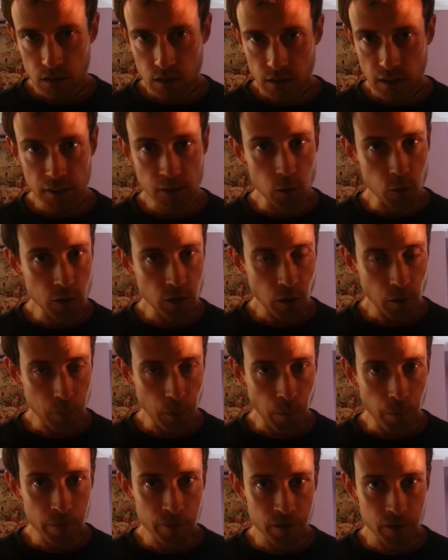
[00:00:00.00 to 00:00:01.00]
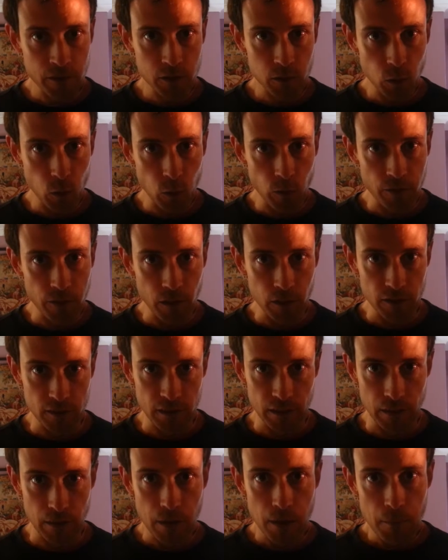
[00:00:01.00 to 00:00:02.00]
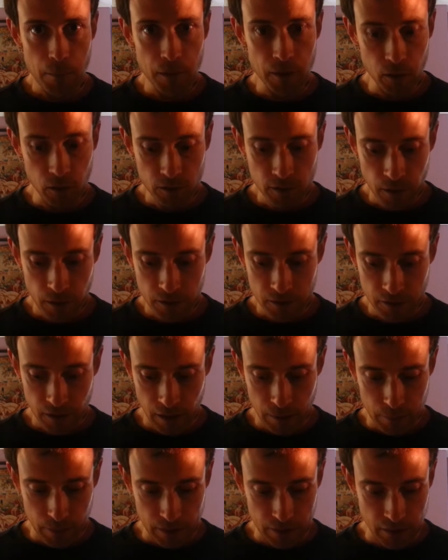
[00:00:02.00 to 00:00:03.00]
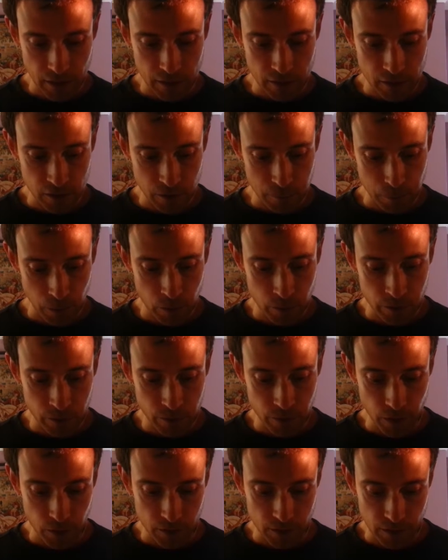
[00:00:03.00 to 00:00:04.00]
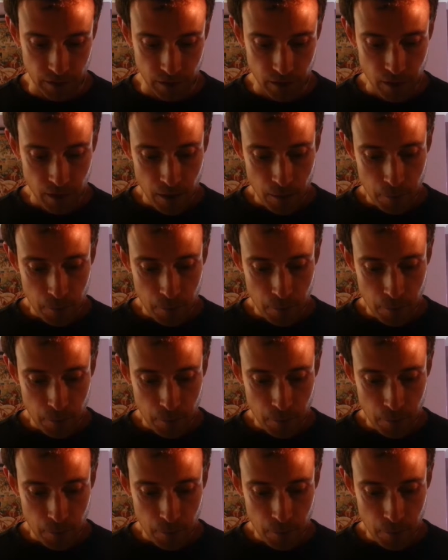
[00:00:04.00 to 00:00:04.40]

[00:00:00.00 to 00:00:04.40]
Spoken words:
It's also a problem for score voting, but not to the same extent as approval voting,